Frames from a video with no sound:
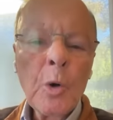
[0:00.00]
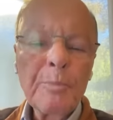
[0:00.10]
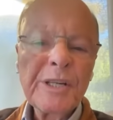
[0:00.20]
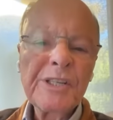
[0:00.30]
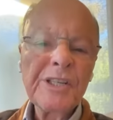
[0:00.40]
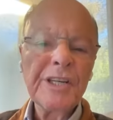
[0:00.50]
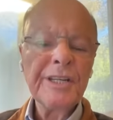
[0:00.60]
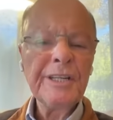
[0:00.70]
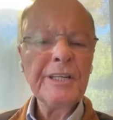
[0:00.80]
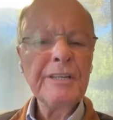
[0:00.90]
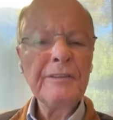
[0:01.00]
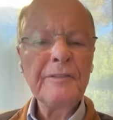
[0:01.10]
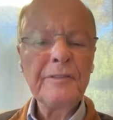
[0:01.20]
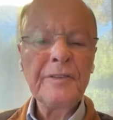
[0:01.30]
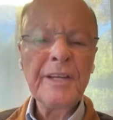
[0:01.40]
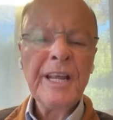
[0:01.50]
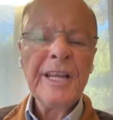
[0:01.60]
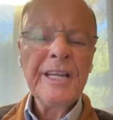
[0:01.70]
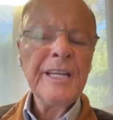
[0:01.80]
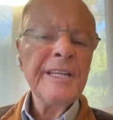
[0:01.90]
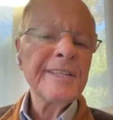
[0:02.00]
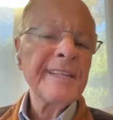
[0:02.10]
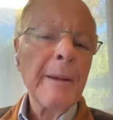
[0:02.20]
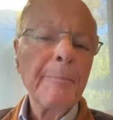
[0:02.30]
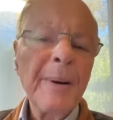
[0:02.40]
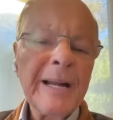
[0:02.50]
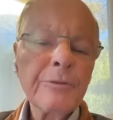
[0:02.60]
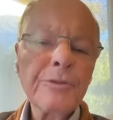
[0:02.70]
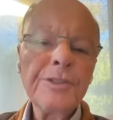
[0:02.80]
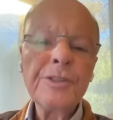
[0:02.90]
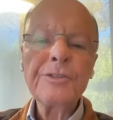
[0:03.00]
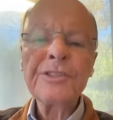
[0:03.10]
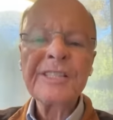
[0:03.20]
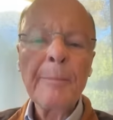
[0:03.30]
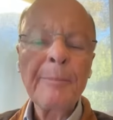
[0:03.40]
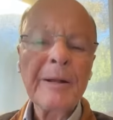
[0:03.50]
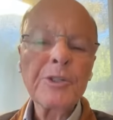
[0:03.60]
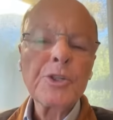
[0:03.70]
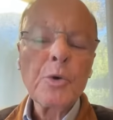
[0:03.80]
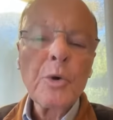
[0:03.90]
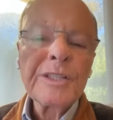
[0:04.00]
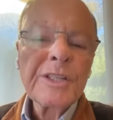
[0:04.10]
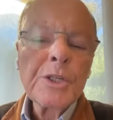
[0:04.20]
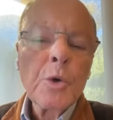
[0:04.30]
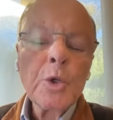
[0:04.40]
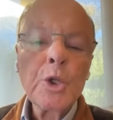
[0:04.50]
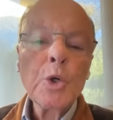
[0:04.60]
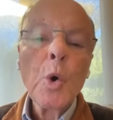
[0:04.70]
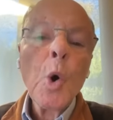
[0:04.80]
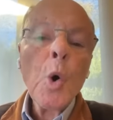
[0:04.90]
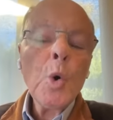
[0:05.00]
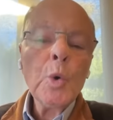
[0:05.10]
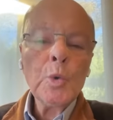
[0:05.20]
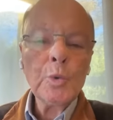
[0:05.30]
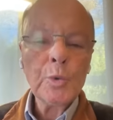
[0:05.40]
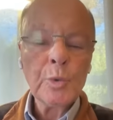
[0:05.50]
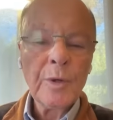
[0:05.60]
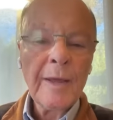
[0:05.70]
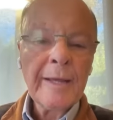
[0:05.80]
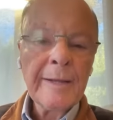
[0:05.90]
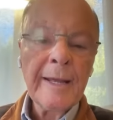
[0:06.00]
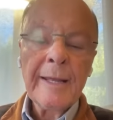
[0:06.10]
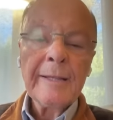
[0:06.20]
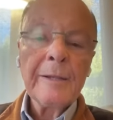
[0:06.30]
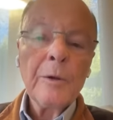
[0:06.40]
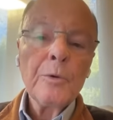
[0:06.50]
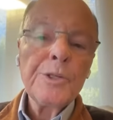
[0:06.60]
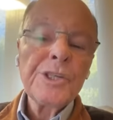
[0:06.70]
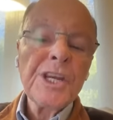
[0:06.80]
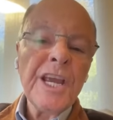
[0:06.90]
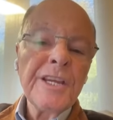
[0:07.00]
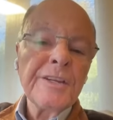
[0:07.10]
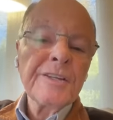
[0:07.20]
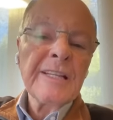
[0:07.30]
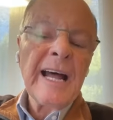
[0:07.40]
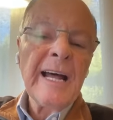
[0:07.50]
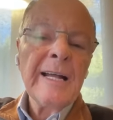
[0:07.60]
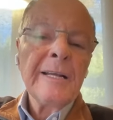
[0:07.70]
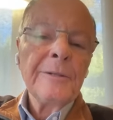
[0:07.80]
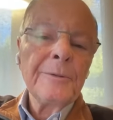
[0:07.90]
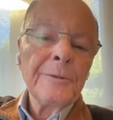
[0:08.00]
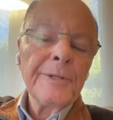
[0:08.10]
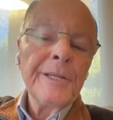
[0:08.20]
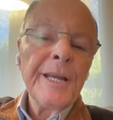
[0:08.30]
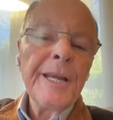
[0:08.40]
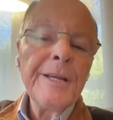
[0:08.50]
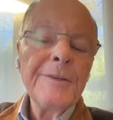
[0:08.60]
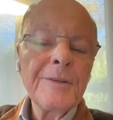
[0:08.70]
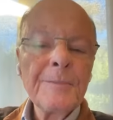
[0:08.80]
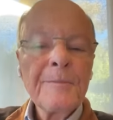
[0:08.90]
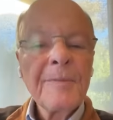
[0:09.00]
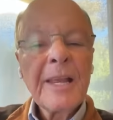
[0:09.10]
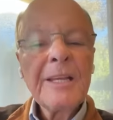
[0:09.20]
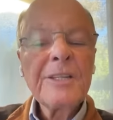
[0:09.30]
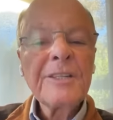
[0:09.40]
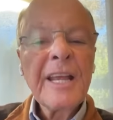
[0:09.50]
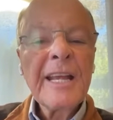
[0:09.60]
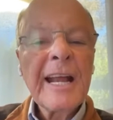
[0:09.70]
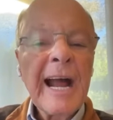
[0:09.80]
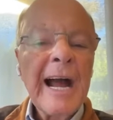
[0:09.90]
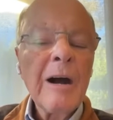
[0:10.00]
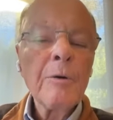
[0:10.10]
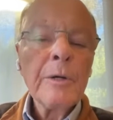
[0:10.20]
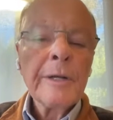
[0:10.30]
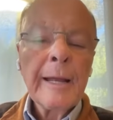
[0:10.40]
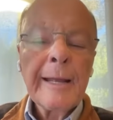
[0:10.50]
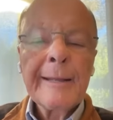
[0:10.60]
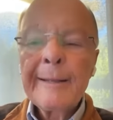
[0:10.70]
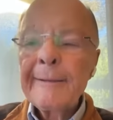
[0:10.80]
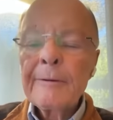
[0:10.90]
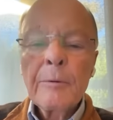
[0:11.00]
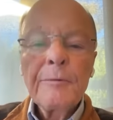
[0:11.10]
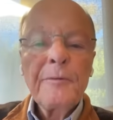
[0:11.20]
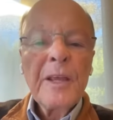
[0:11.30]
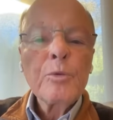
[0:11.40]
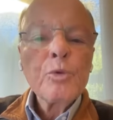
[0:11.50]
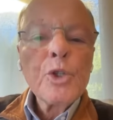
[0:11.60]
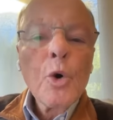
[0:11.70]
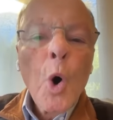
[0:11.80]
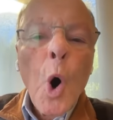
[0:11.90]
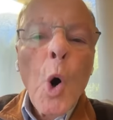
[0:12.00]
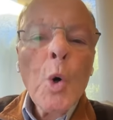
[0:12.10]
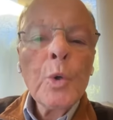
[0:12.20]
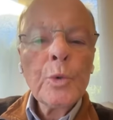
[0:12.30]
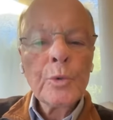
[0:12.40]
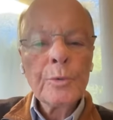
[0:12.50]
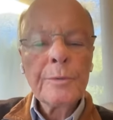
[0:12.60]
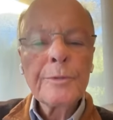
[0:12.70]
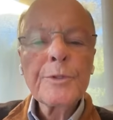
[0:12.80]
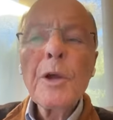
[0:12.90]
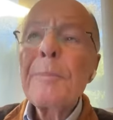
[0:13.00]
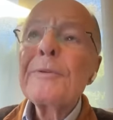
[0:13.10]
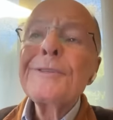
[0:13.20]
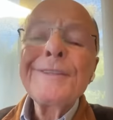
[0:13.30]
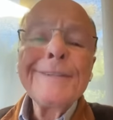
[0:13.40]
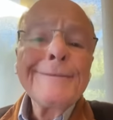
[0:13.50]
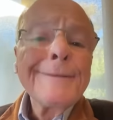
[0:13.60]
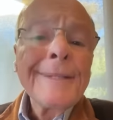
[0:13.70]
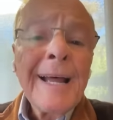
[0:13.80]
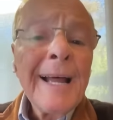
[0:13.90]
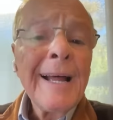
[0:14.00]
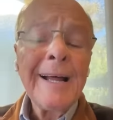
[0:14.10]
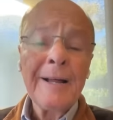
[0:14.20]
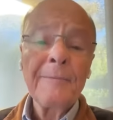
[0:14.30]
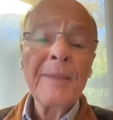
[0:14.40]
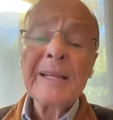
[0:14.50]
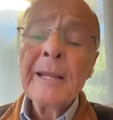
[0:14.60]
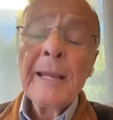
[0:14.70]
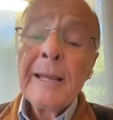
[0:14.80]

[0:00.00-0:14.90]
and houses, and branded clothing, and shoes, and shoes of that, and things made of gold, like the sheikhs from the Middle East, they have cars that are made of gold,